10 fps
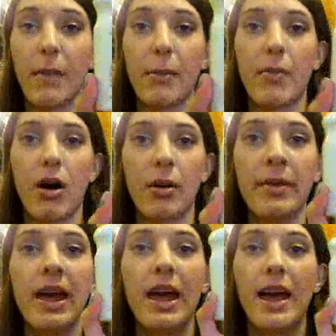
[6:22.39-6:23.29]
My mom
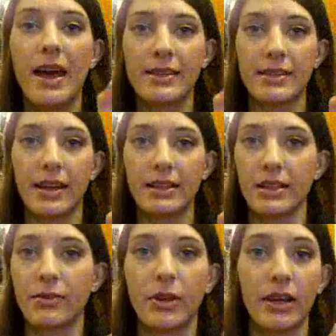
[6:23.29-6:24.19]
has liked
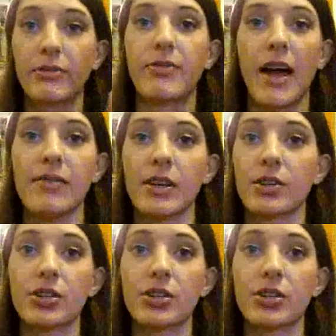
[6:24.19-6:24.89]
it for like 5 years,